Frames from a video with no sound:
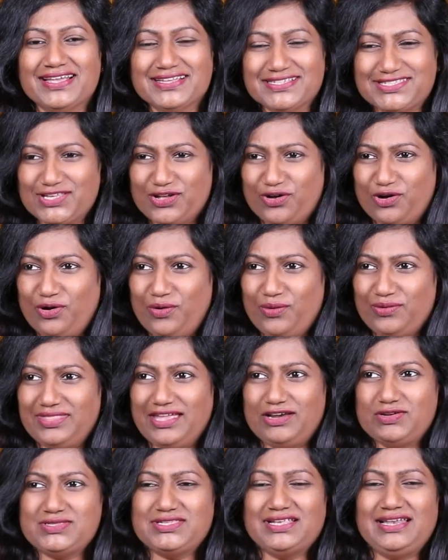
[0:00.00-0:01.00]
So
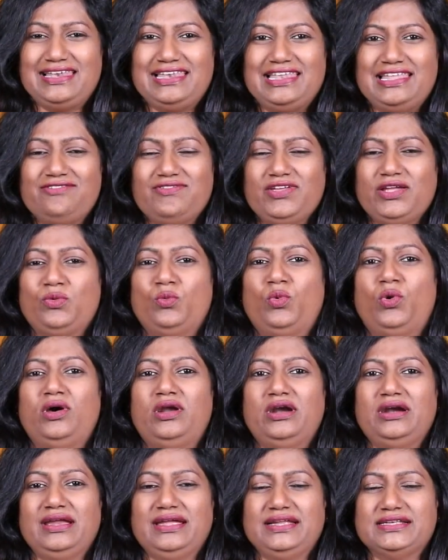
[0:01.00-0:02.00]
there's a living
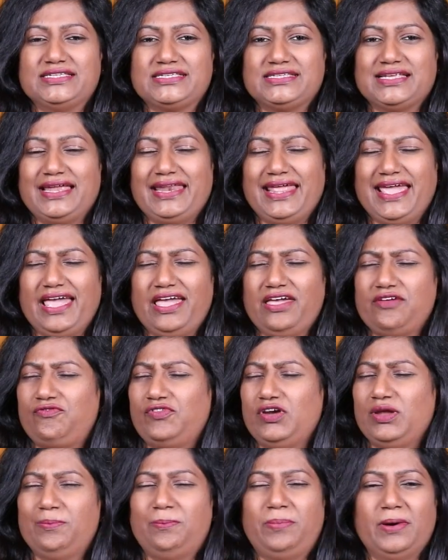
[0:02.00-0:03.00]
water inside
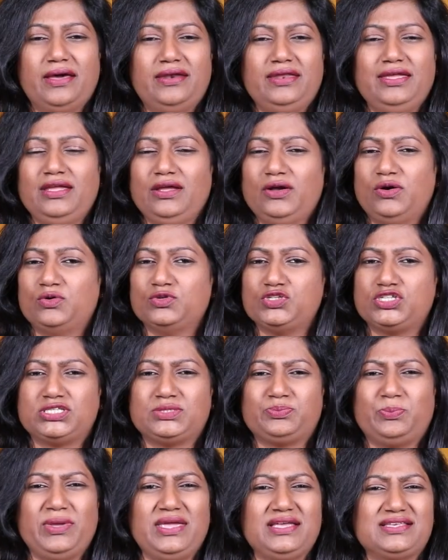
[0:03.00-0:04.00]
everybody who
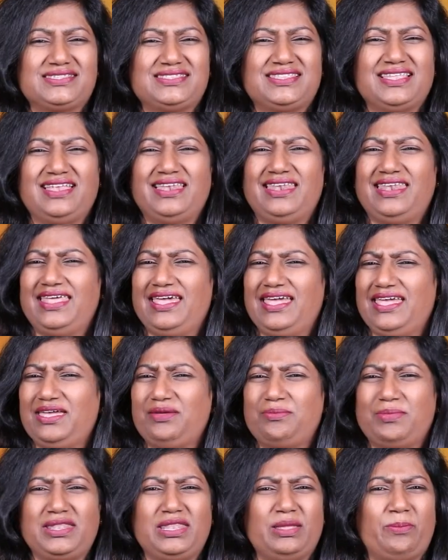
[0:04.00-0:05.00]
speaks the
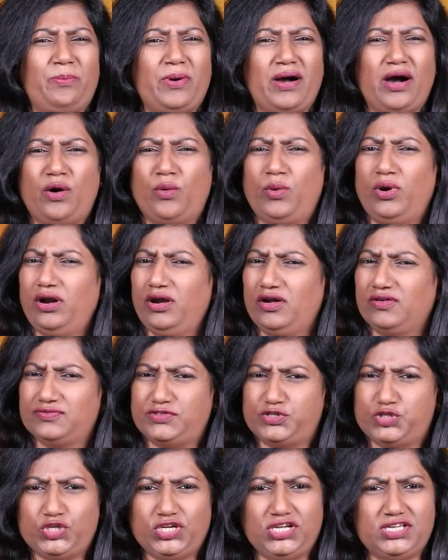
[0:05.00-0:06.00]
name and the power
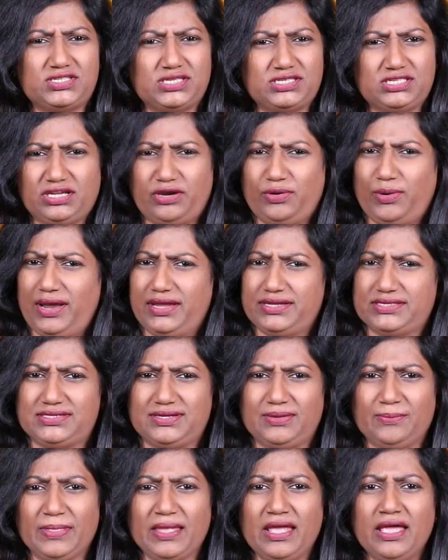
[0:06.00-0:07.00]
of Jesus
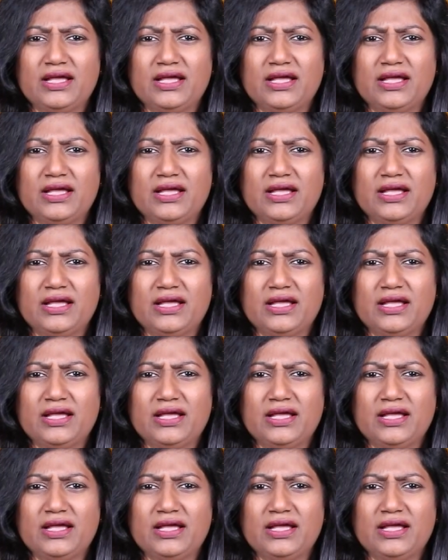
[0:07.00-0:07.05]
Christ.